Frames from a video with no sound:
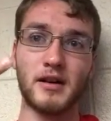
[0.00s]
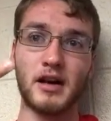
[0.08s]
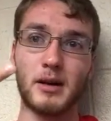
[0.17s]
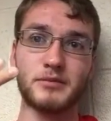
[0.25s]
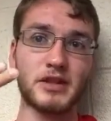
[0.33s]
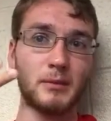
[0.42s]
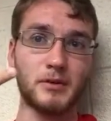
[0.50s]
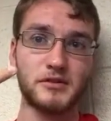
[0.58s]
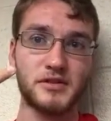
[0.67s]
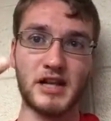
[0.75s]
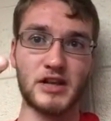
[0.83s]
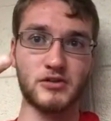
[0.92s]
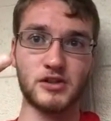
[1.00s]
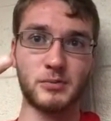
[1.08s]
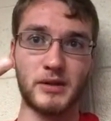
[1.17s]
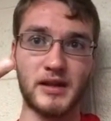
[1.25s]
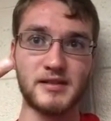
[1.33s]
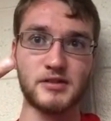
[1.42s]
Tumblr is a dangerous
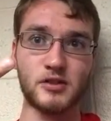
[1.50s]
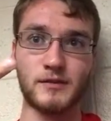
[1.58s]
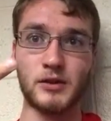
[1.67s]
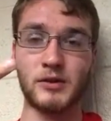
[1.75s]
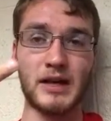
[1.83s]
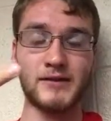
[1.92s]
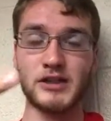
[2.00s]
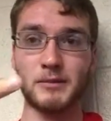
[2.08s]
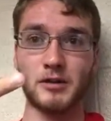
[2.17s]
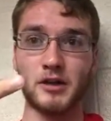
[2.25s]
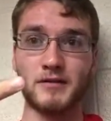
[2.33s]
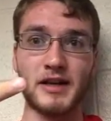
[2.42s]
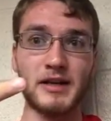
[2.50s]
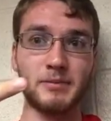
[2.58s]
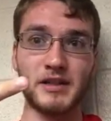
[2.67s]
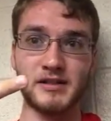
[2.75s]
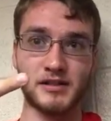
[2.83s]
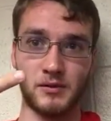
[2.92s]
place, so if you don't have a Tumblr already,
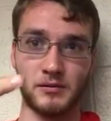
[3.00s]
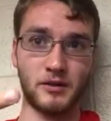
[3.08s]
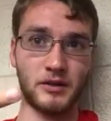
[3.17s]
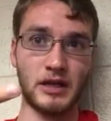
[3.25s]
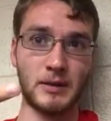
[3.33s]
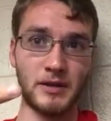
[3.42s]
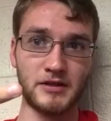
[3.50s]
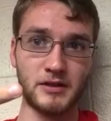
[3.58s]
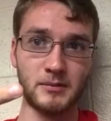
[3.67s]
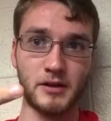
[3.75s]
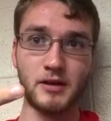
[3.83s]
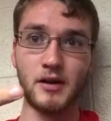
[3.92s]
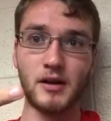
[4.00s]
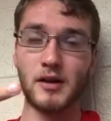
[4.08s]
please don't look it up on Tumblr.